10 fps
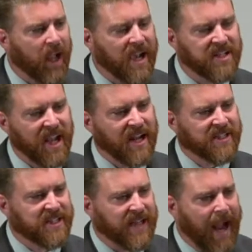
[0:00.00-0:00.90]
us and
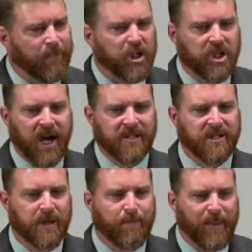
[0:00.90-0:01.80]
established us
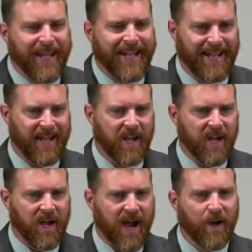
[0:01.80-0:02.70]
to be.
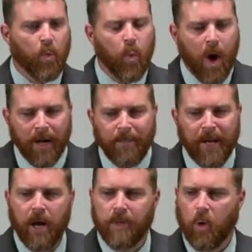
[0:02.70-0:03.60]
I don't want to
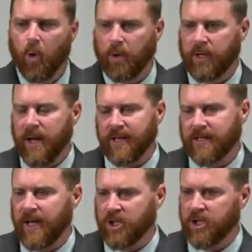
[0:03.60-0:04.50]
become an
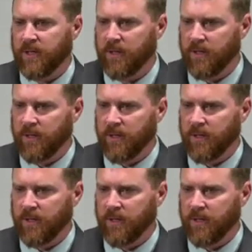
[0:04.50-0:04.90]
organization.